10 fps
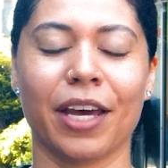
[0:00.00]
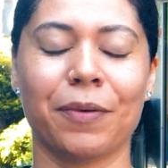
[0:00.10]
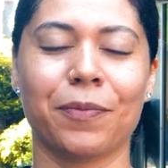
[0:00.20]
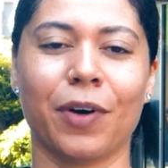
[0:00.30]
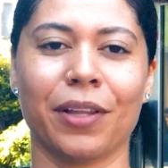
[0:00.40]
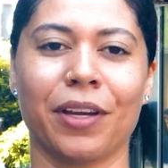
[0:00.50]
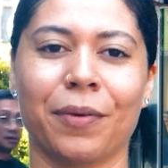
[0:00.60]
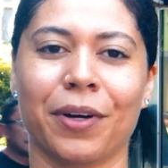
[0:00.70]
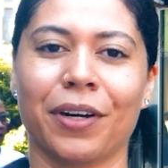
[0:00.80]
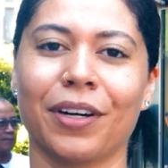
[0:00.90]
them while they
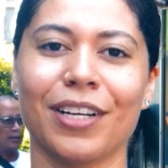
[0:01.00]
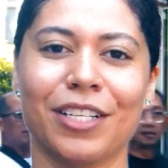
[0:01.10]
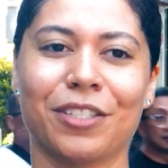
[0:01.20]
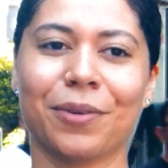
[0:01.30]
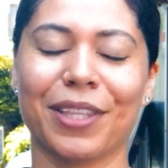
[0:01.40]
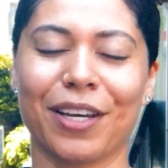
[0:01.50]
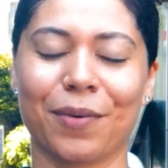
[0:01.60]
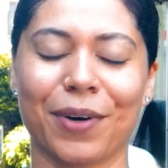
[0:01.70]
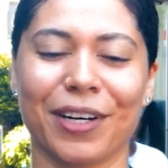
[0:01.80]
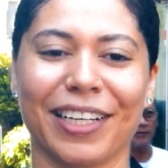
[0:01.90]
were doing
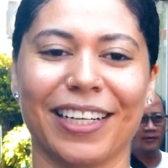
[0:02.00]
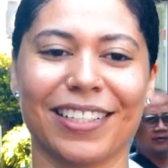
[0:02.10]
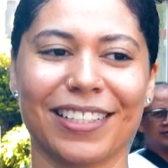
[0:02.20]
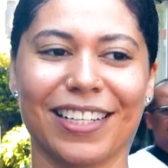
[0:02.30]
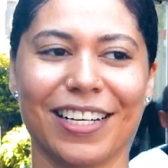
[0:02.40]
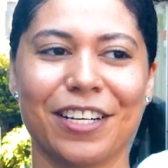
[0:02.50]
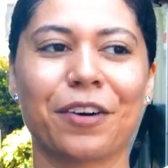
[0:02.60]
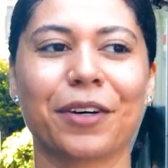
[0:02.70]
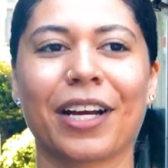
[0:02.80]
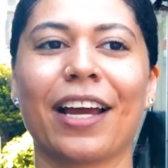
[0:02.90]
their work, and,
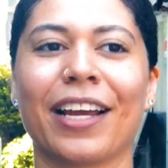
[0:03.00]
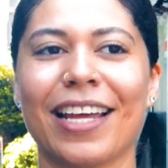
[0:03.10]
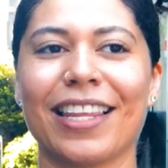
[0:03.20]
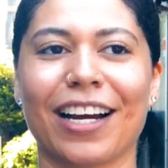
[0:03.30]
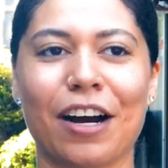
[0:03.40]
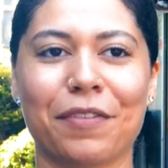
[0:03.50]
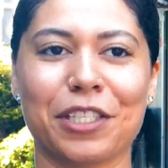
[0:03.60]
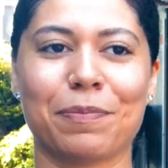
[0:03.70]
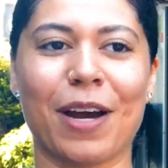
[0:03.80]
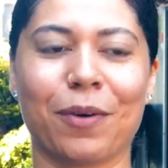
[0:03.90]
gain that
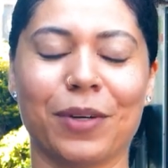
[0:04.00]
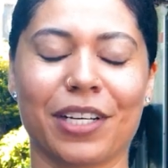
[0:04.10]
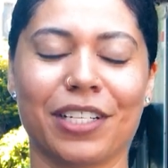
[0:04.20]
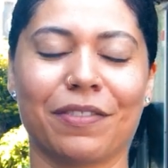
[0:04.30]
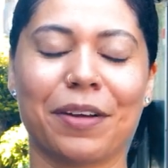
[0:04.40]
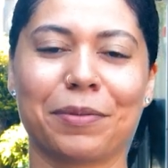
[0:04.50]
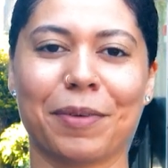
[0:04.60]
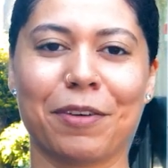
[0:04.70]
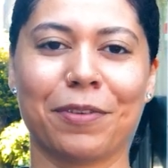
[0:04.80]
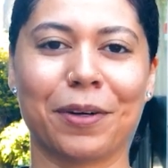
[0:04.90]
confidence back once I developed
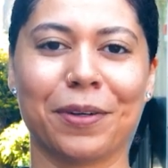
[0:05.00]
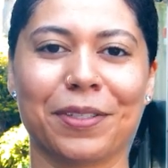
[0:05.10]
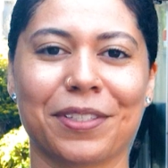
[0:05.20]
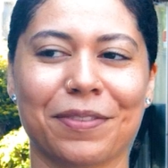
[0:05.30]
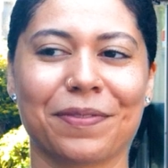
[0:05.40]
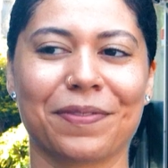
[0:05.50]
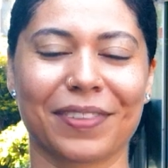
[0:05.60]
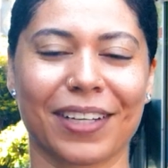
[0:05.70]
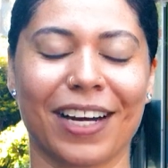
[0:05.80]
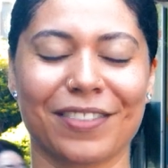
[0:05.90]
my photos. And
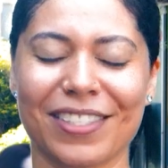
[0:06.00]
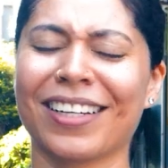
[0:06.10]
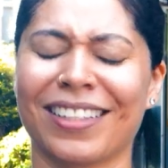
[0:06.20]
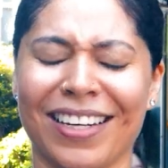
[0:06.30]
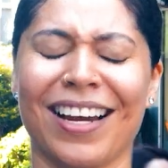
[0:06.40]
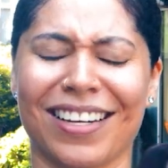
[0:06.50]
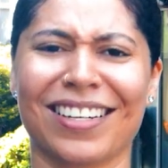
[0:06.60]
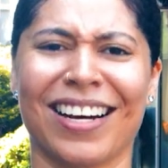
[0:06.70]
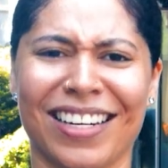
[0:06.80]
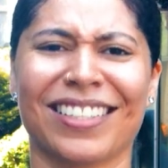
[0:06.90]
I was like, yeah,
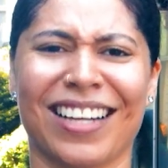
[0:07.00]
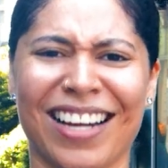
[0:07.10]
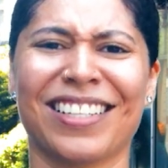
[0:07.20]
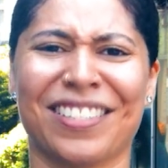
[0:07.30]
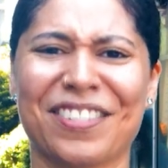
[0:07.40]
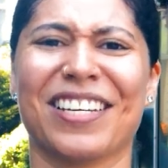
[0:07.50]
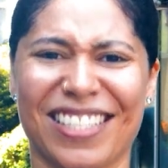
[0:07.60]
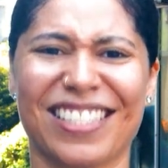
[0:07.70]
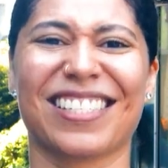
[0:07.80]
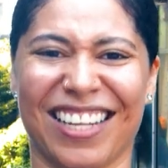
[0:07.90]
I do
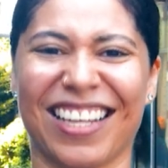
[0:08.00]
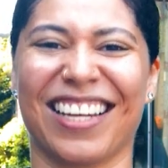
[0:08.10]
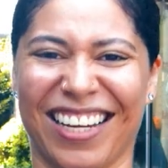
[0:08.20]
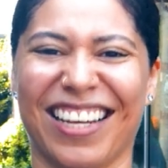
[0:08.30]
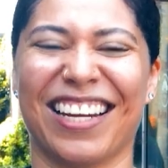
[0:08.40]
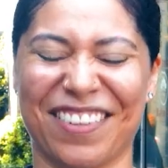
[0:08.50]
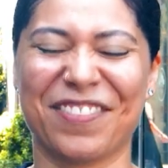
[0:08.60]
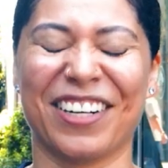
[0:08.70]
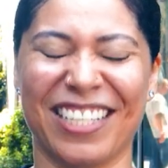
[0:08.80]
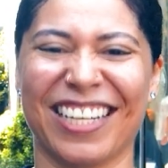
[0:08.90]
this, and
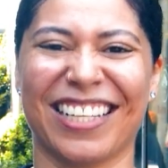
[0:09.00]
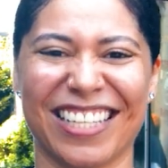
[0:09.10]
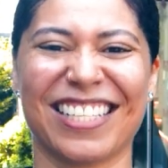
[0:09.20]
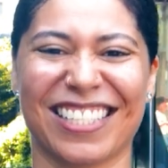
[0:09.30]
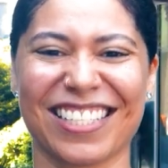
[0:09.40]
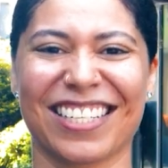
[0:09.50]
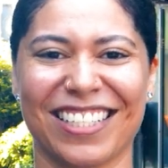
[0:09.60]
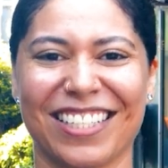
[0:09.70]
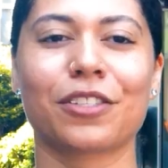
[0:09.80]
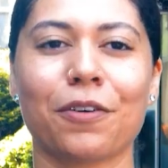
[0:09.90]
I'm pretty good at this.
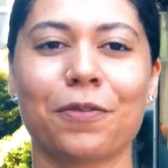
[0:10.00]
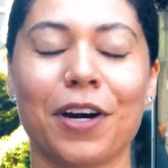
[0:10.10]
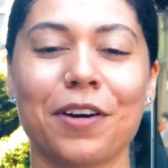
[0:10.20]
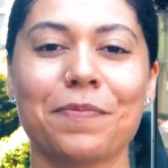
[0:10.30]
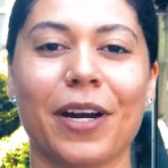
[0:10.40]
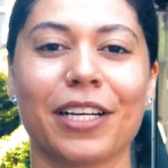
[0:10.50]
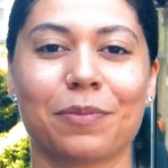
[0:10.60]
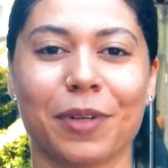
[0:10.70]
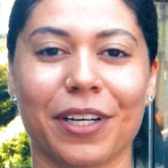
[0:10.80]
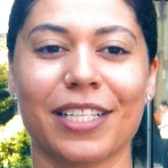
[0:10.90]
So far, my
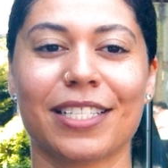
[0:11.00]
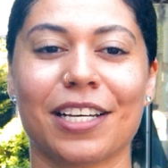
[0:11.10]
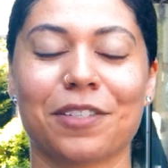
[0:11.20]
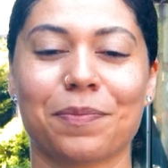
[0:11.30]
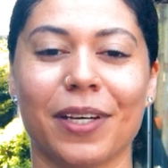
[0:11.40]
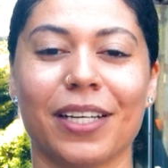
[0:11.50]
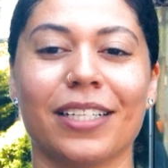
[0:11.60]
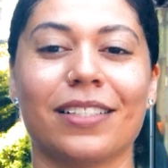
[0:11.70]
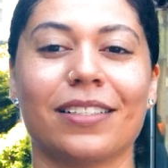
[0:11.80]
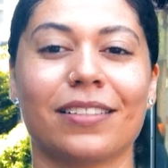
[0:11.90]
experience has
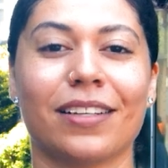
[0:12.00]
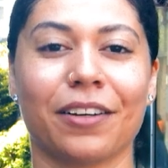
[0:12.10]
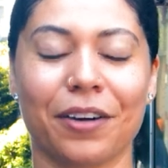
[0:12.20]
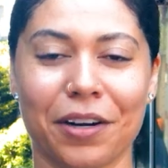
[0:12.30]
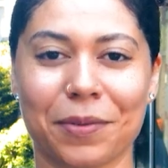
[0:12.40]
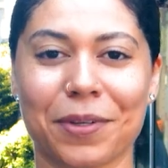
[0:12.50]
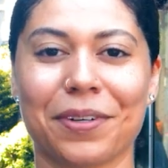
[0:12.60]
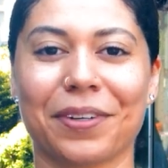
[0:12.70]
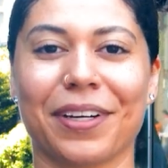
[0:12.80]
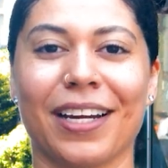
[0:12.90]
been
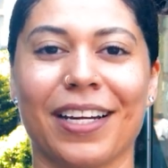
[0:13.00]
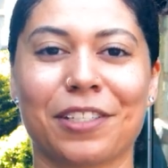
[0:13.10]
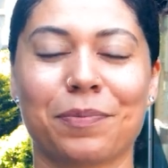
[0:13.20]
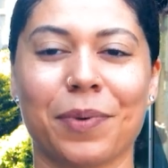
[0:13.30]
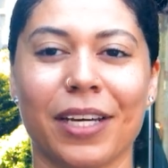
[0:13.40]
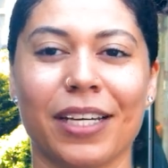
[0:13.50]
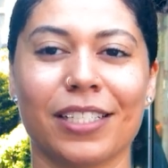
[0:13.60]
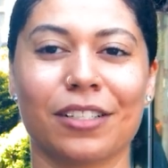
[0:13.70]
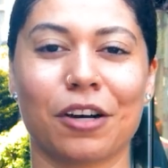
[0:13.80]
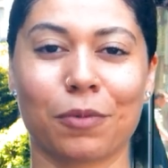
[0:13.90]
incredible. It's
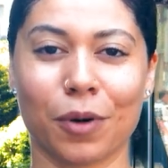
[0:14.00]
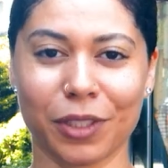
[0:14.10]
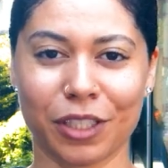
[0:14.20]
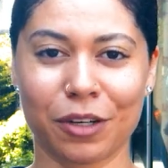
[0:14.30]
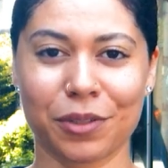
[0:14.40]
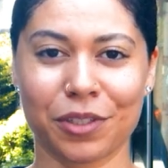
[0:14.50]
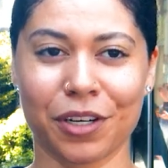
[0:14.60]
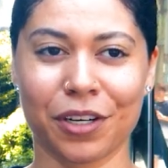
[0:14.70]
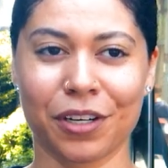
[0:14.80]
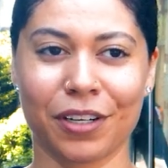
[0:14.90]
been a roller
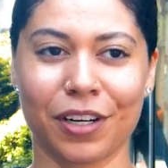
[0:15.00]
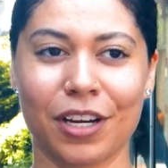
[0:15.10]
coaster,